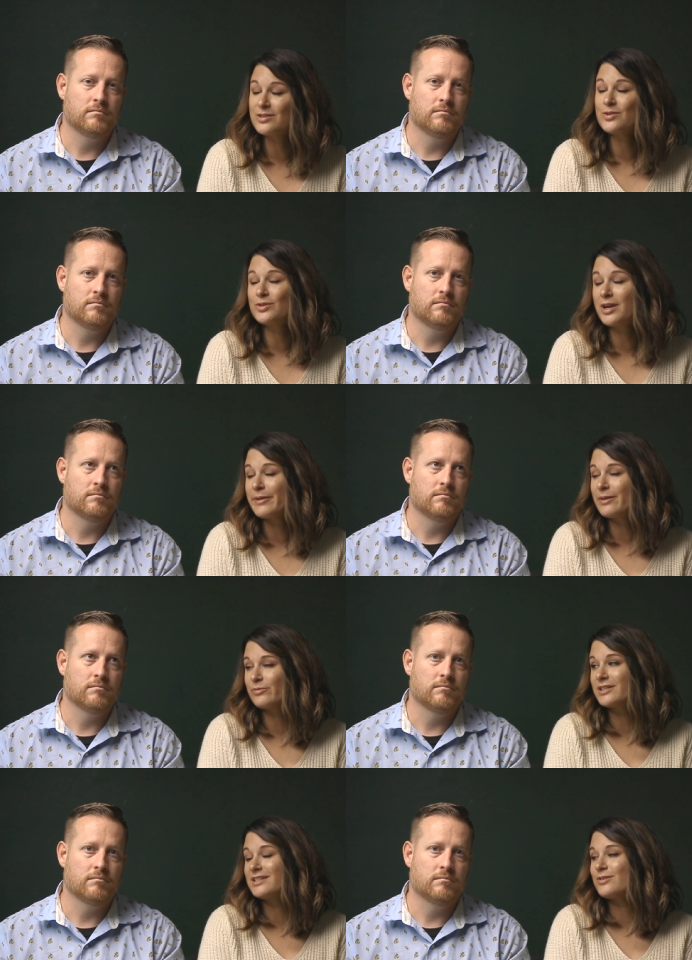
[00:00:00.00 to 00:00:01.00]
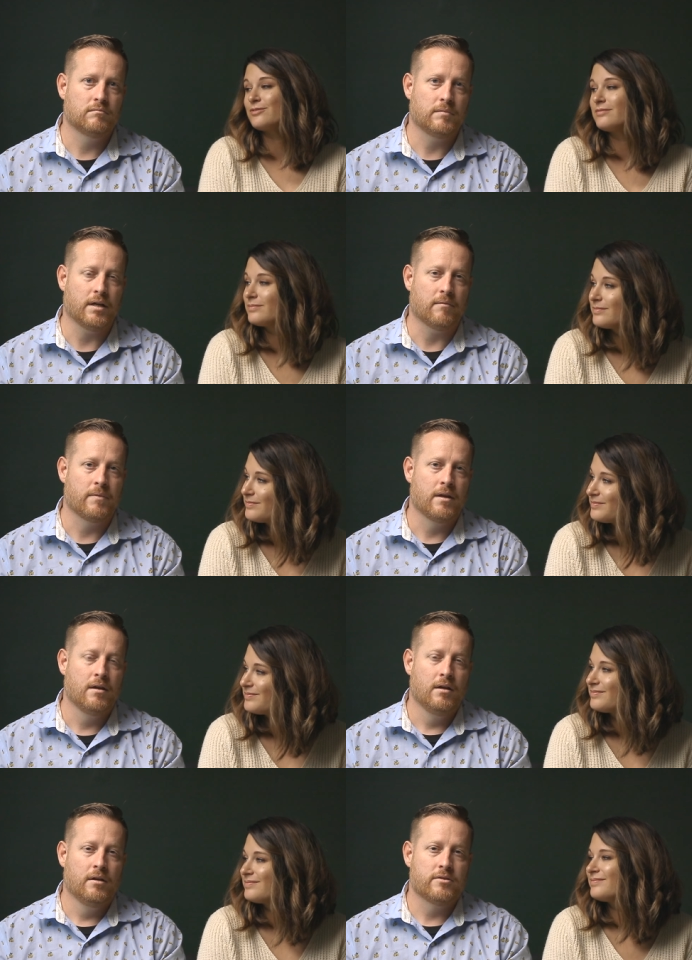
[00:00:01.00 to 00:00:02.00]
Speaker 1: because those are coming up really soon.
Speaker 2: Yeah.
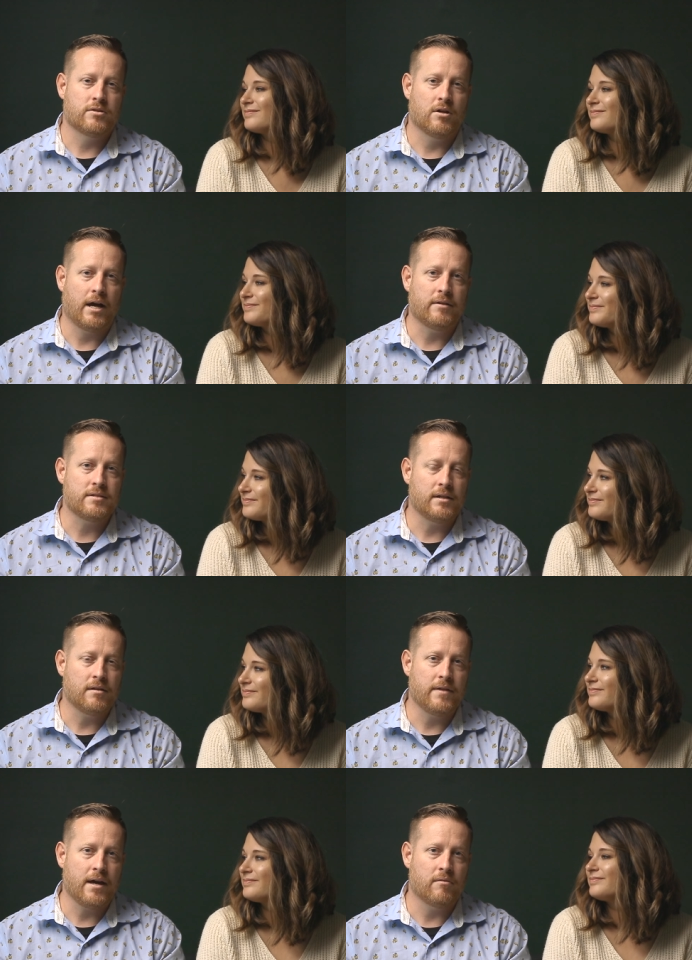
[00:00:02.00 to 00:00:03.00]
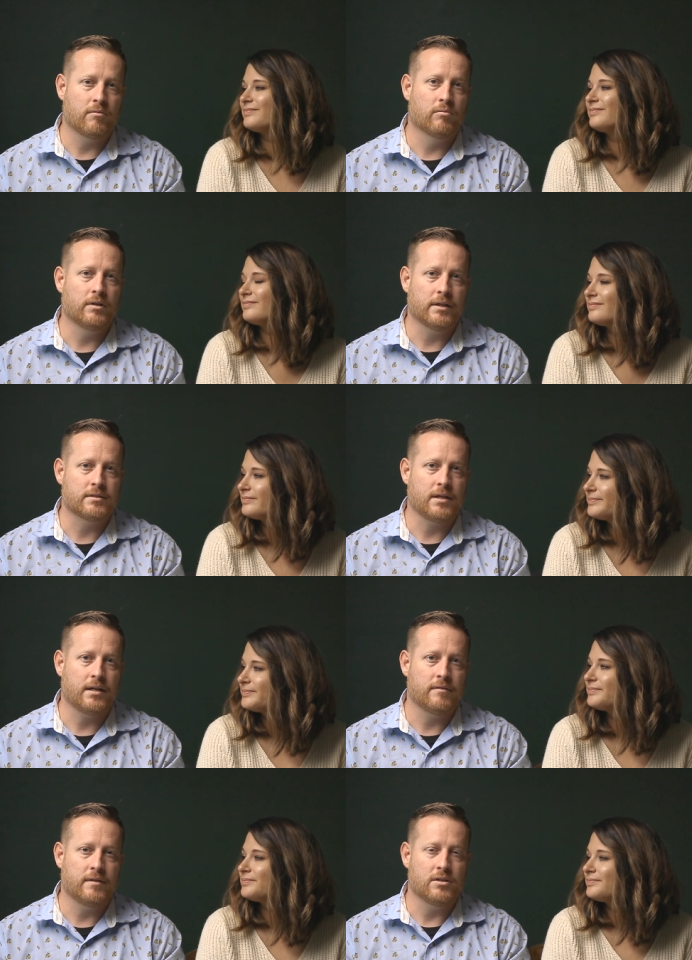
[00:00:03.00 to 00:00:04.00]
So outside of that, we're really
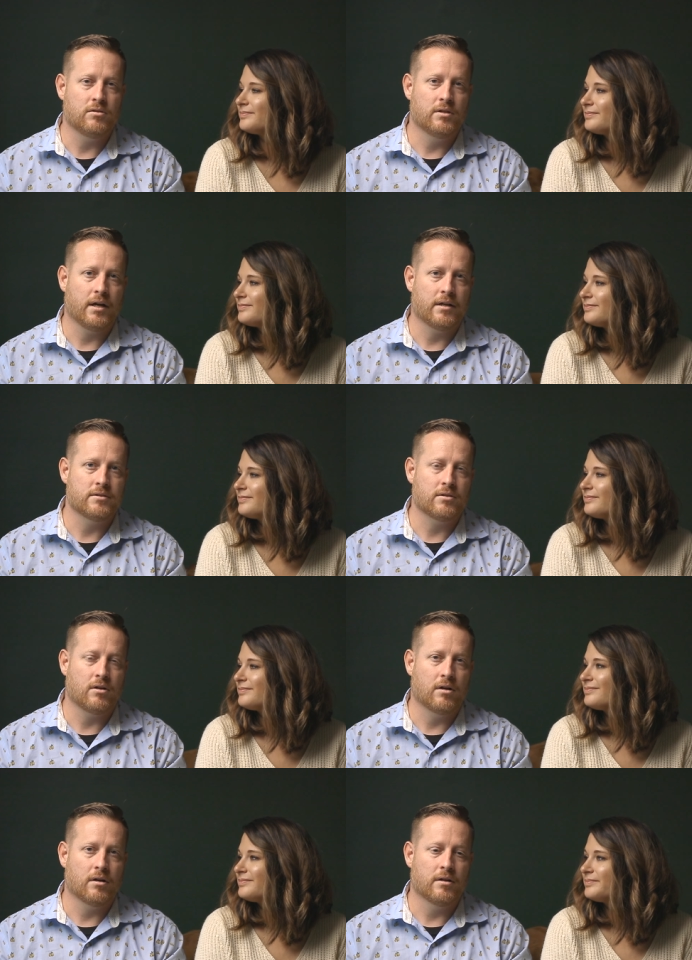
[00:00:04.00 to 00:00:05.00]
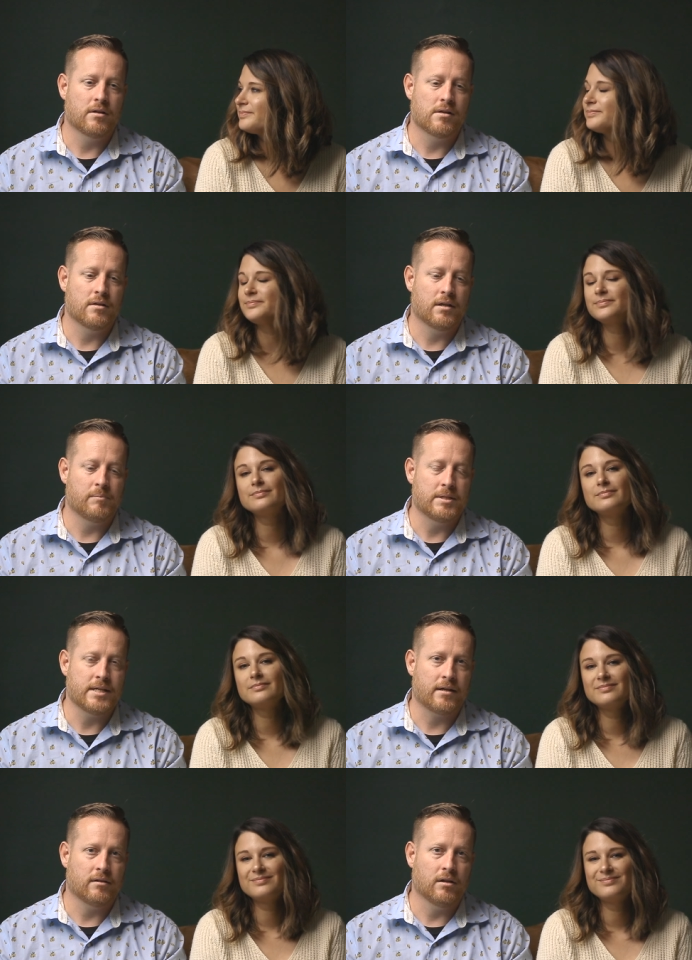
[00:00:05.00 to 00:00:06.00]
excited that you guys are gonna be
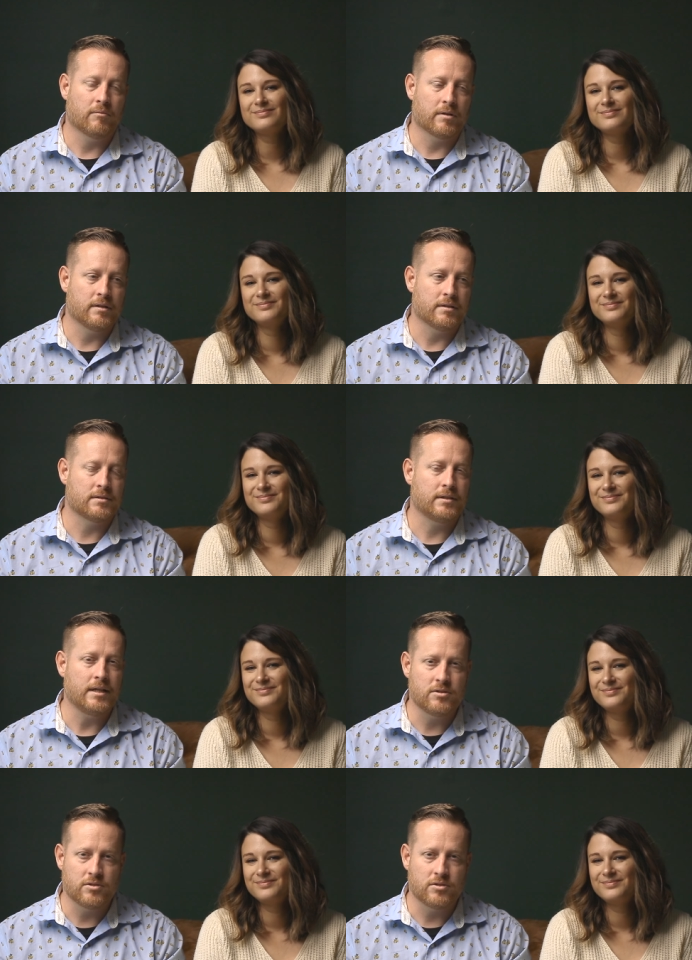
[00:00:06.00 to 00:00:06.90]
tagging along with us. Stay